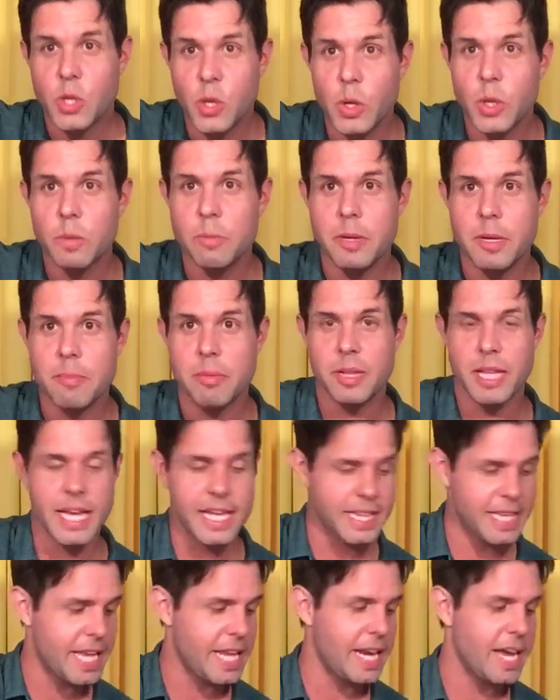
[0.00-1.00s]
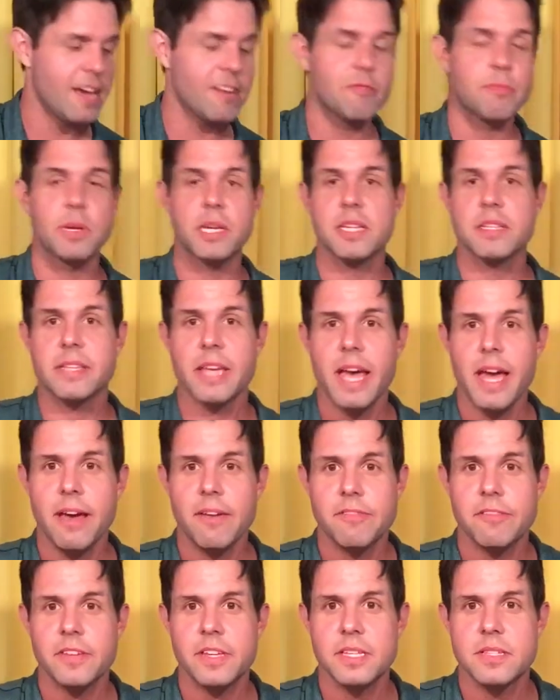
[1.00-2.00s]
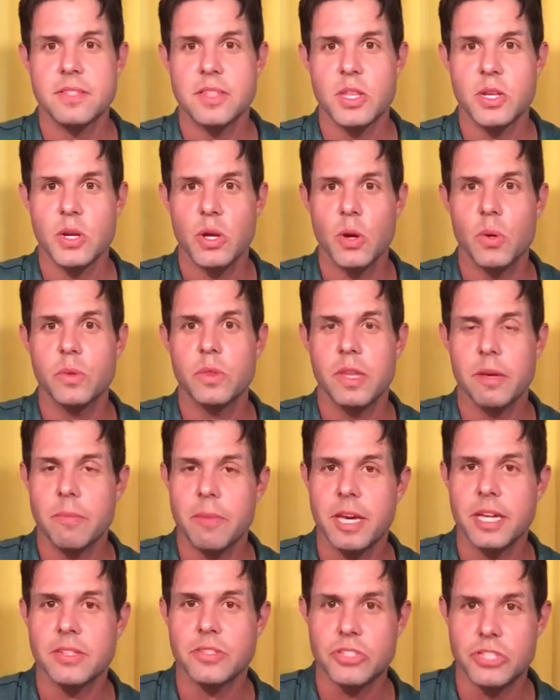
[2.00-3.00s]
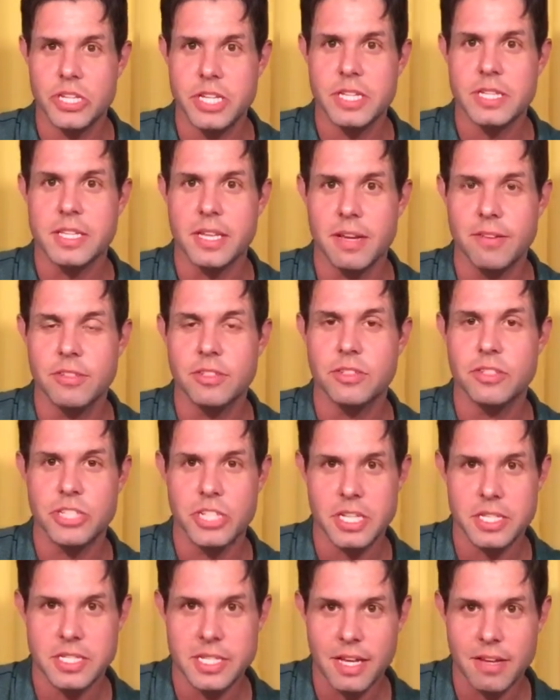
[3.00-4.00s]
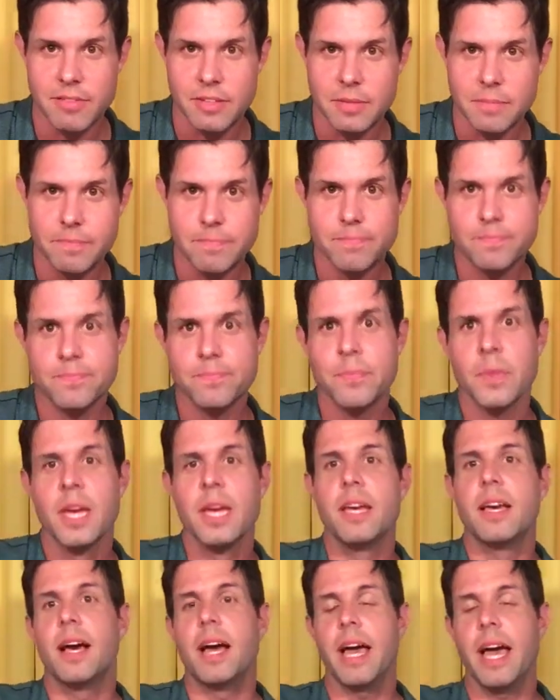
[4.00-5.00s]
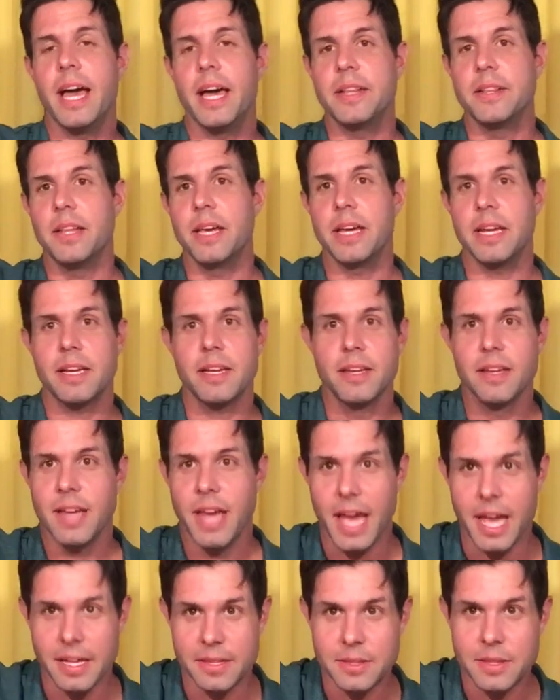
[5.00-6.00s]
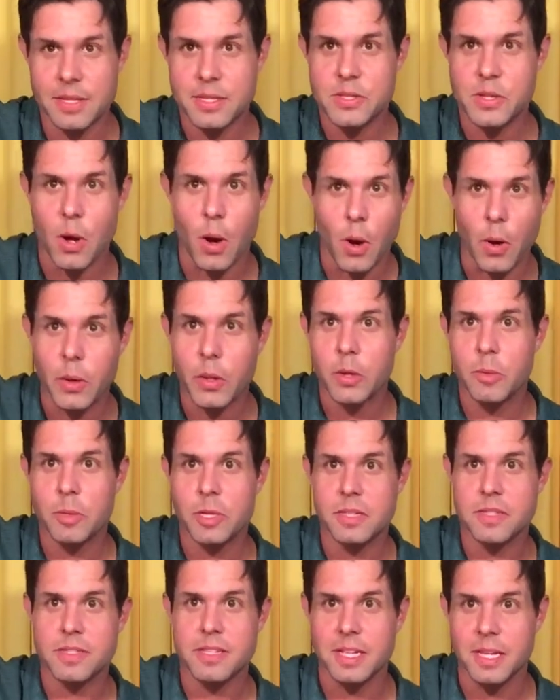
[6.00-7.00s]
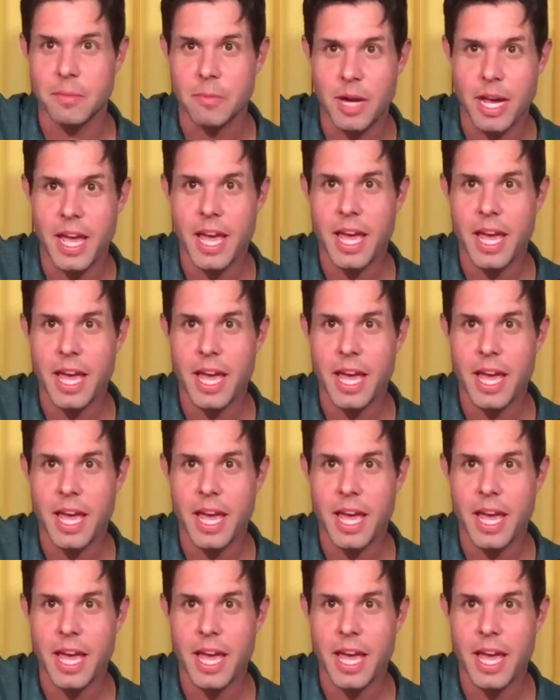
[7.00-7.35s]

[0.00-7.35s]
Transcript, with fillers: could be playing that F because F is the note that makes G7 G7. I had like endless arguments in my